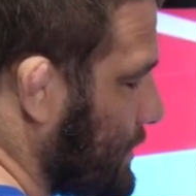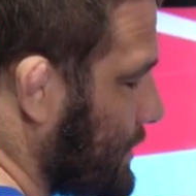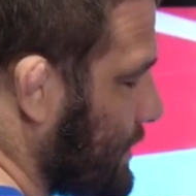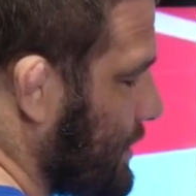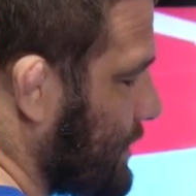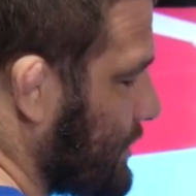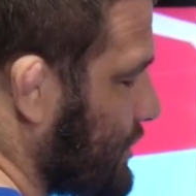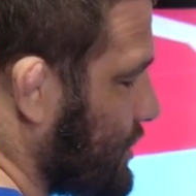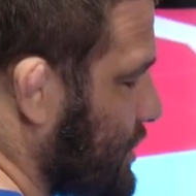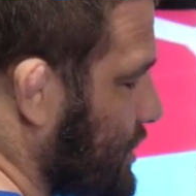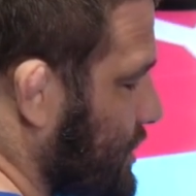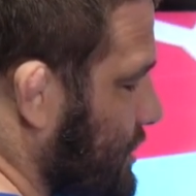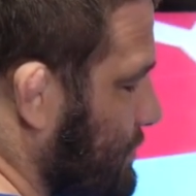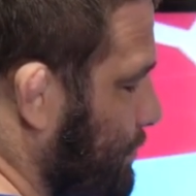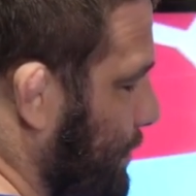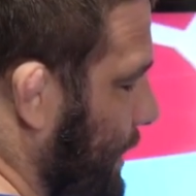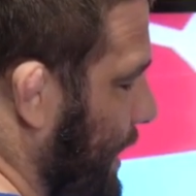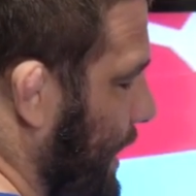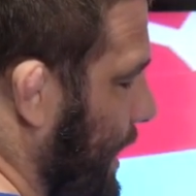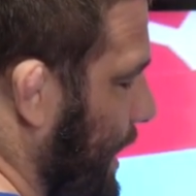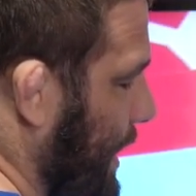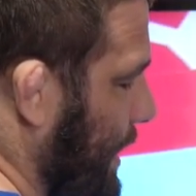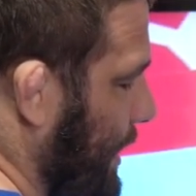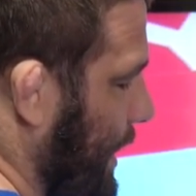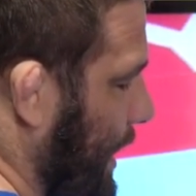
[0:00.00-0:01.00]
to
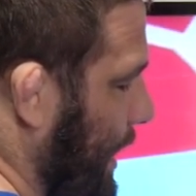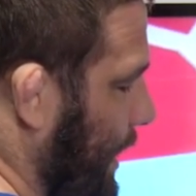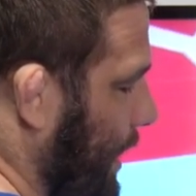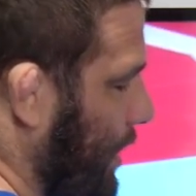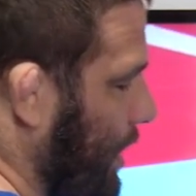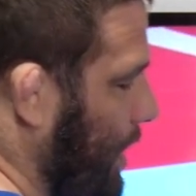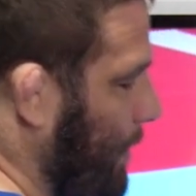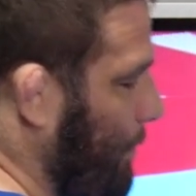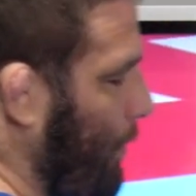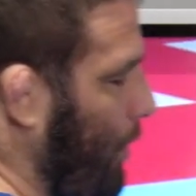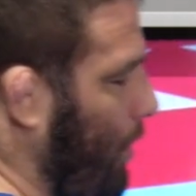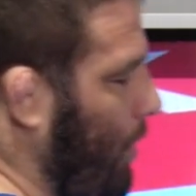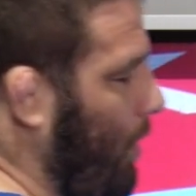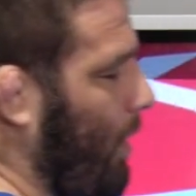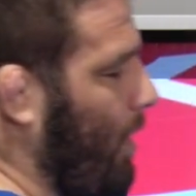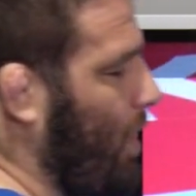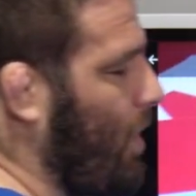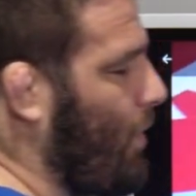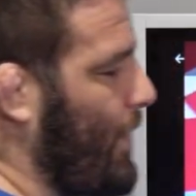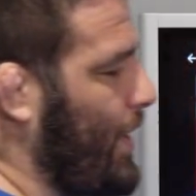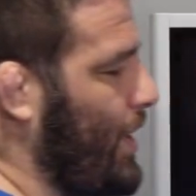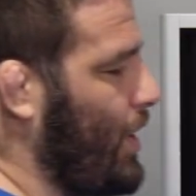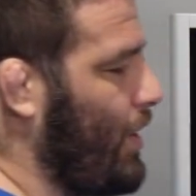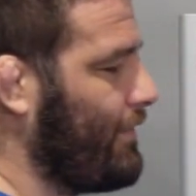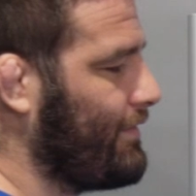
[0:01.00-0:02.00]
spin and come all
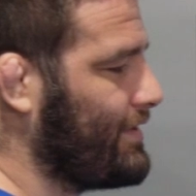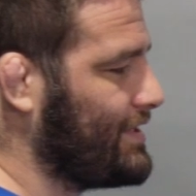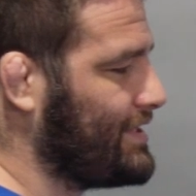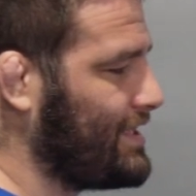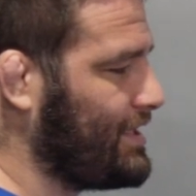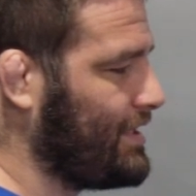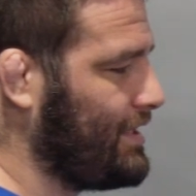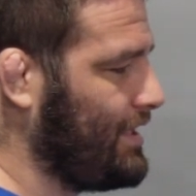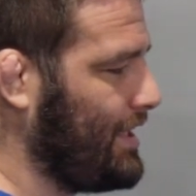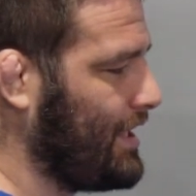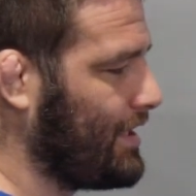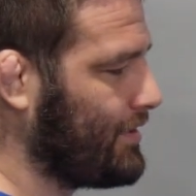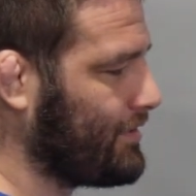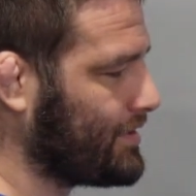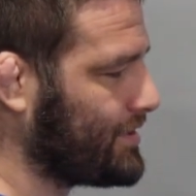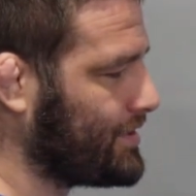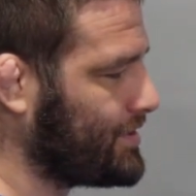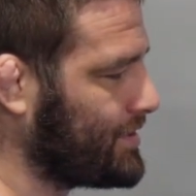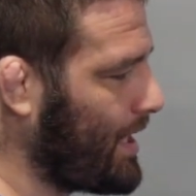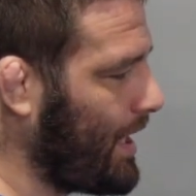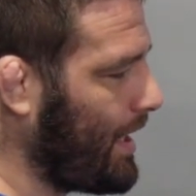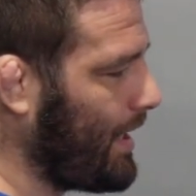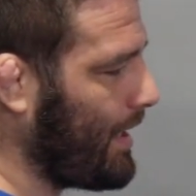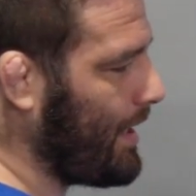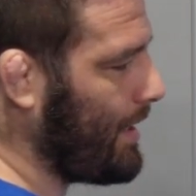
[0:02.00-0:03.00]
the way over to the other
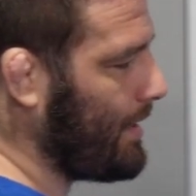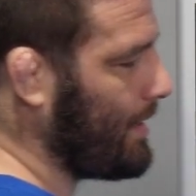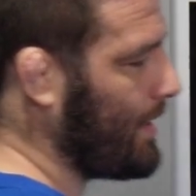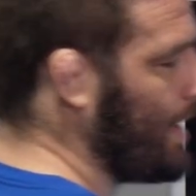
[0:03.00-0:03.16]
side